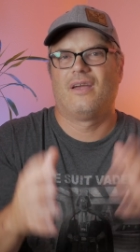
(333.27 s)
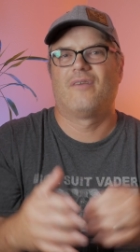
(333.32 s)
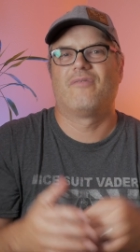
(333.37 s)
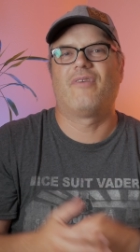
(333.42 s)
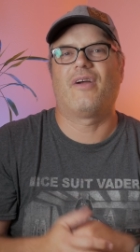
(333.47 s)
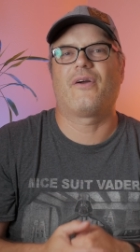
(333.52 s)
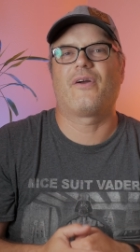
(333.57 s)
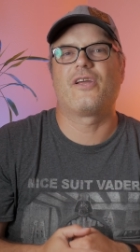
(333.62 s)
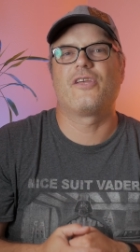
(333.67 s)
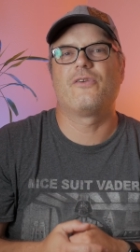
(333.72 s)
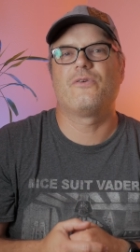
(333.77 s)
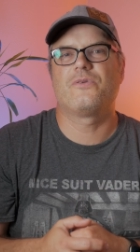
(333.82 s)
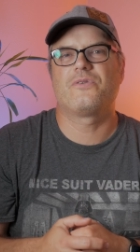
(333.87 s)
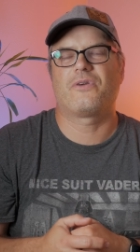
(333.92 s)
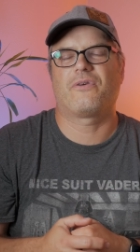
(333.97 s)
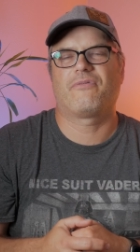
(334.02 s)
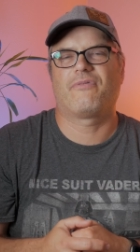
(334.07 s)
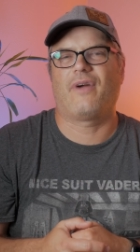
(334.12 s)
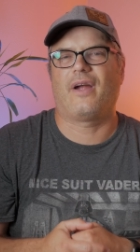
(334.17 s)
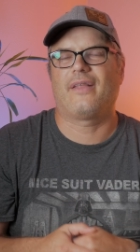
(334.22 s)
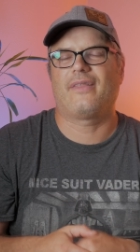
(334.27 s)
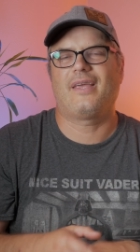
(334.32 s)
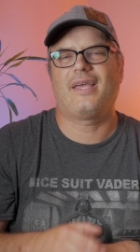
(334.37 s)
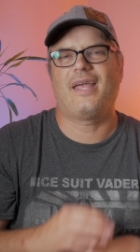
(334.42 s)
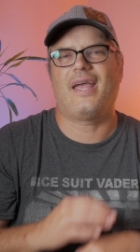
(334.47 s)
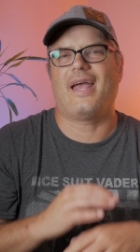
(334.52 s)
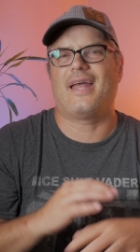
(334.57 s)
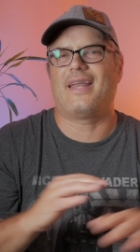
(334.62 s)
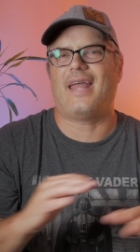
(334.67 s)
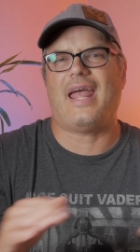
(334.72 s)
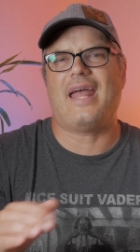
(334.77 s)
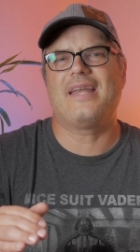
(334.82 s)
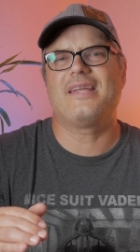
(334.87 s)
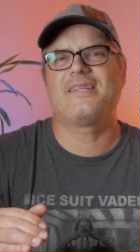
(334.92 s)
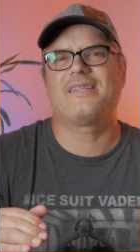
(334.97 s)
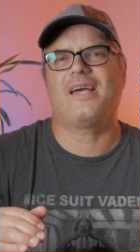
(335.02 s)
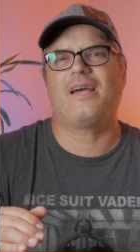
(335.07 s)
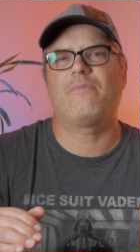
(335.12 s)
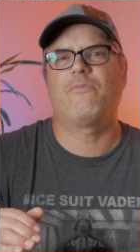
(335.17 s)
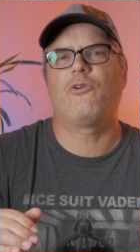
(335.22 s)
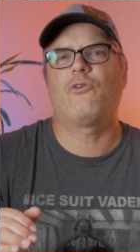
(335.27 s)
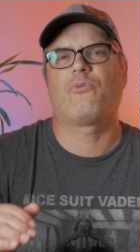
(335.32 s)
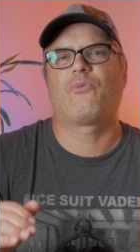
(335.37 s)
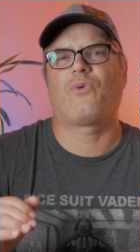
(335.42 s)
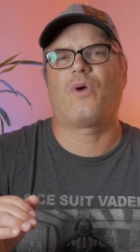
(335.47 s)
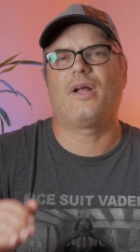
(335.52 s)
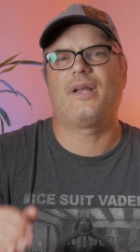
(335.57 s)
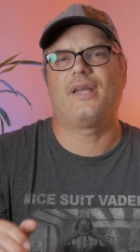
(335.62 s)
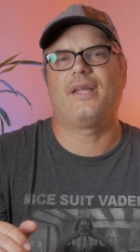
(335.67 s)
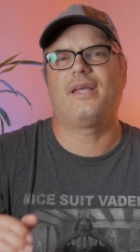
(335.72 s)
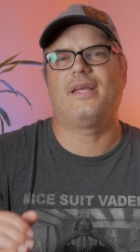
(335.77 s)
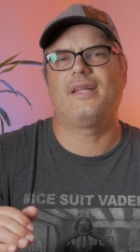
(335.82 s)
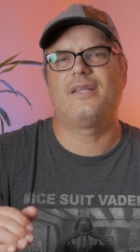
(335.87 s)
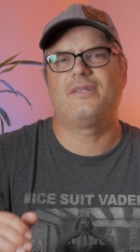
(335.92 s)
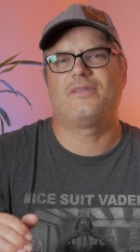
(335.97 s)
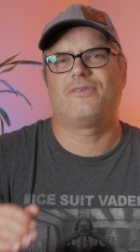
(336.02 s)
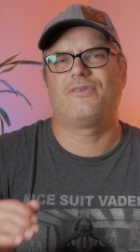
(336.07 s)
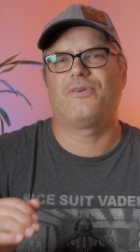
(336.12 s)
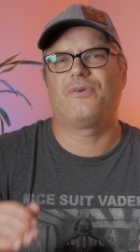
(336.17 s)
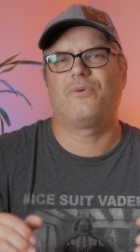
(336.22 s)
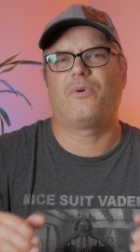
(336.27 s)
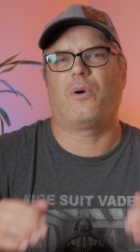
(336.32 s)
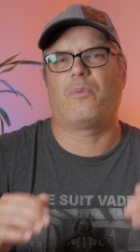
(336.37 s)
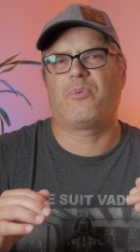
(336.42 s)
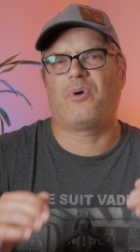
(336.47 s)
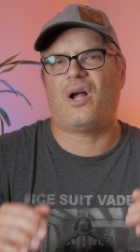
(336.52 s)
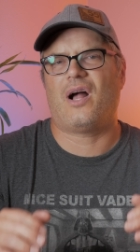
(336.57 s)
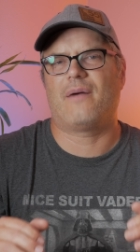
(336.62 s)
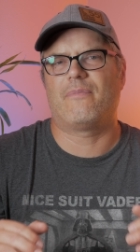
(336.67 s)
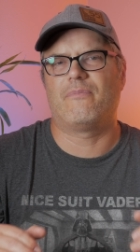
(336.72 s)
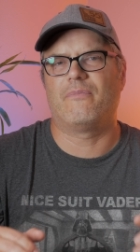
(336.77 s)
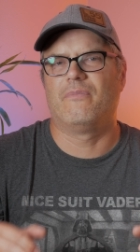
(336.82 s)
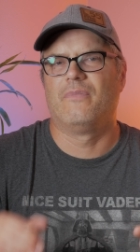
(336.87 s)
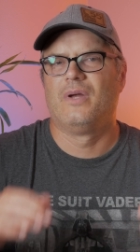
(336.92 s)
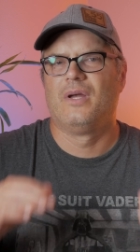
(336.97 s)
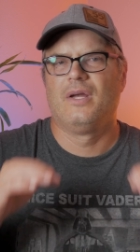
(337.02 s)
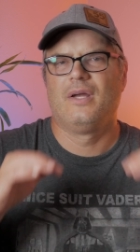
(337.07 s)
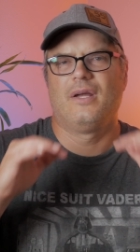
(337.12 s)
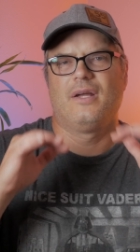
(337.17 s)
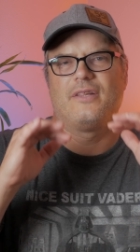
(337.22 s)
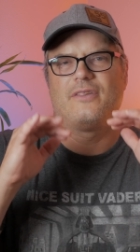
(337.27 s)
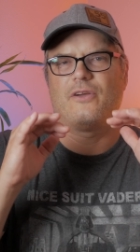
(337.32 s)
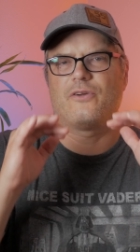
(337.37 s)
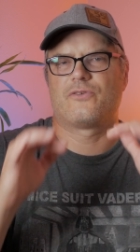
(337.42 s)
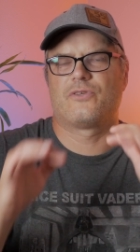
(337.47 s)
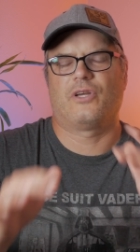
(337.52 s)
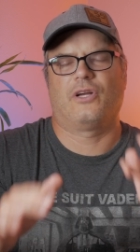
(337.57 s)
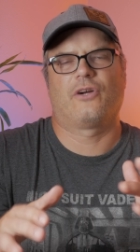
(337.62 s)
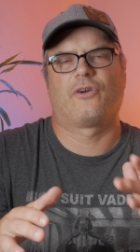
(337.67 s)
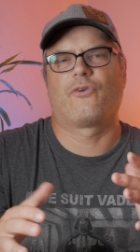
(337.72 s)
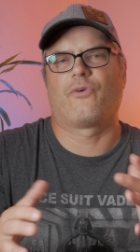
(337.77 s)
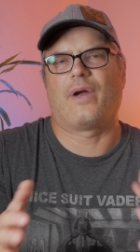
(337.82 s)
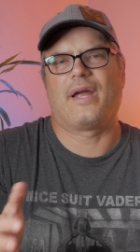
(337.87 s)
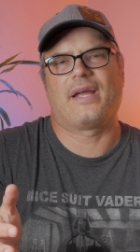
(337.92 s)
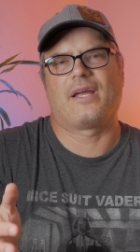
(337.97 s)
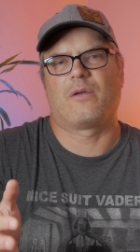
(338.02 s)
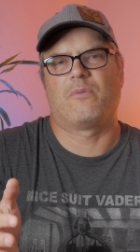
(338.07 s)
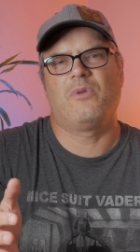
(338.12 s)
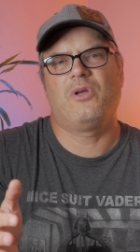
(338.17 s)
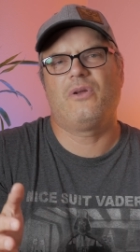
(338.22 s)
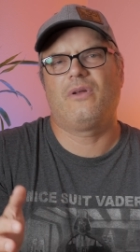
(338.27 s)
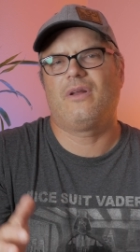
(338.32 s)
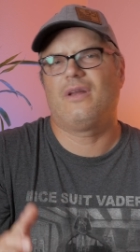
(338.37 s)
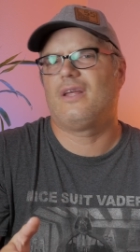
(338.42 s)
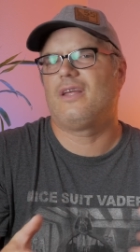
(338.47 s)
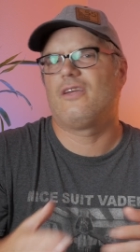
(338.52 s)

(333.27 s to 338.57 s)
very user-friendly, and anytime you run into a problem, there's a great community.